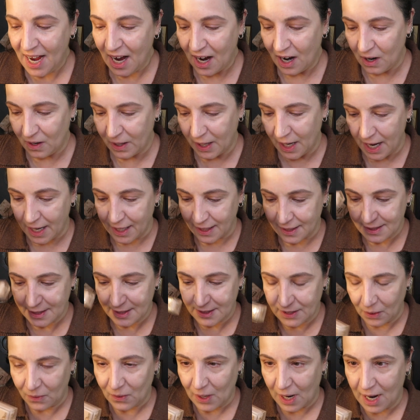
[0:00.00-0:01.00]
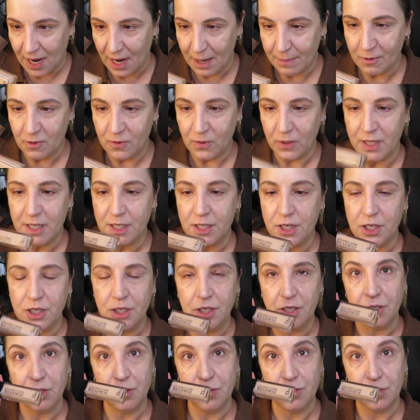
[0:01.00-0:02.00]
Okay, so I'm going to
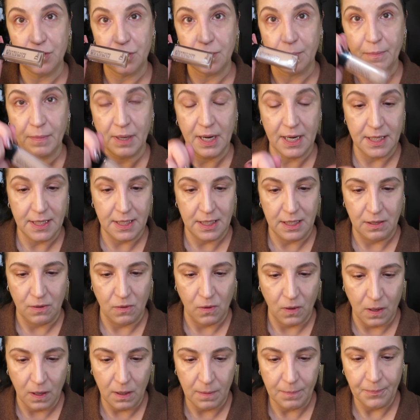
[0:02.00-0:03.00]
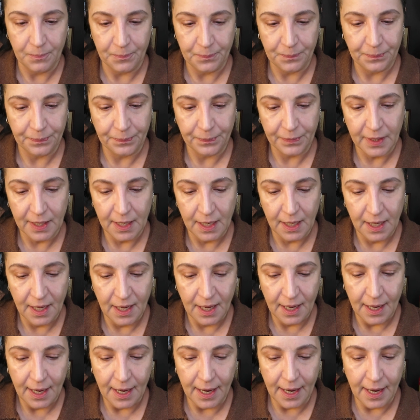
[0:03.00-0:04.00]
use my Dior,
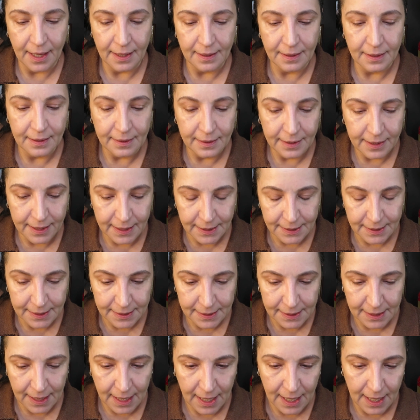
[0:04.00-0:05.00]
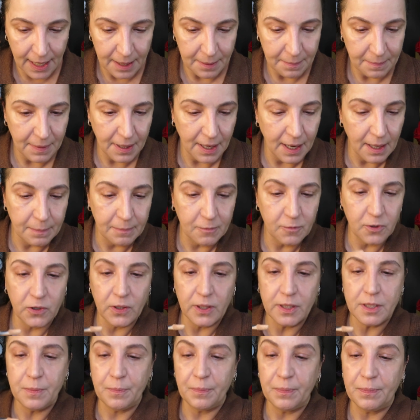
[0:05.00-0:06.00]
and this time I'm
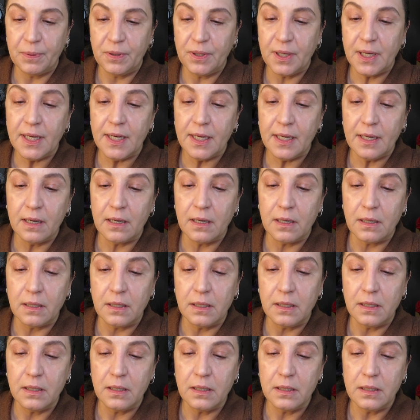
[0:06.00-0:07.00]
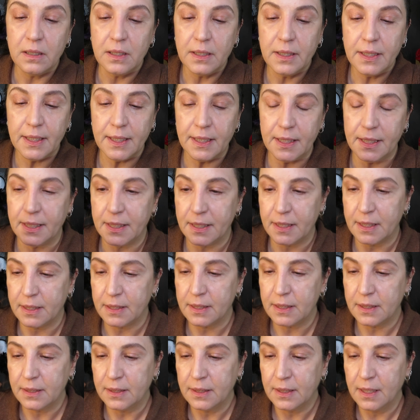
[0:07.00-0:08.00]
going to put it on
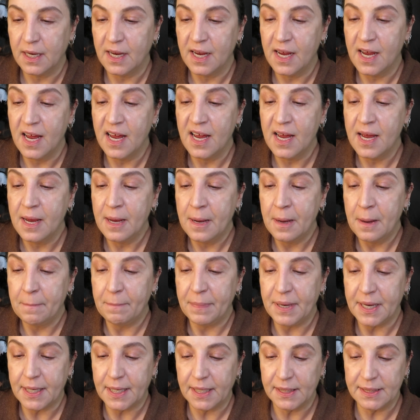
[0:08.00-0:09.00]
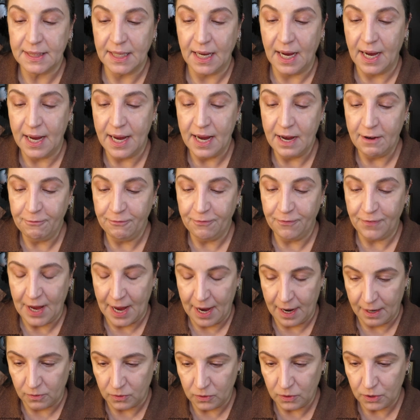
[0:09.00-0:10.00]
here because I have
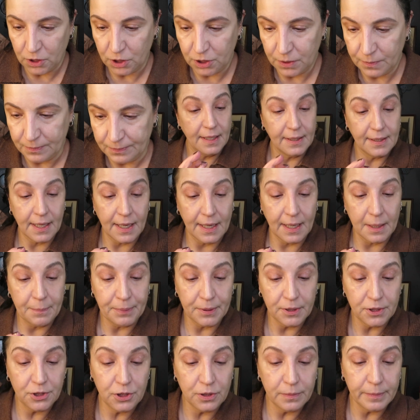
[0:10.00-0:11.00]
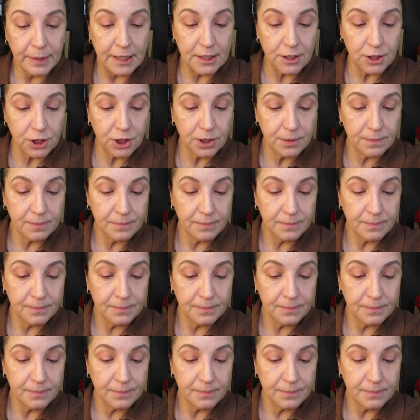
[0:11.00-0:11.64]
found that I put too much.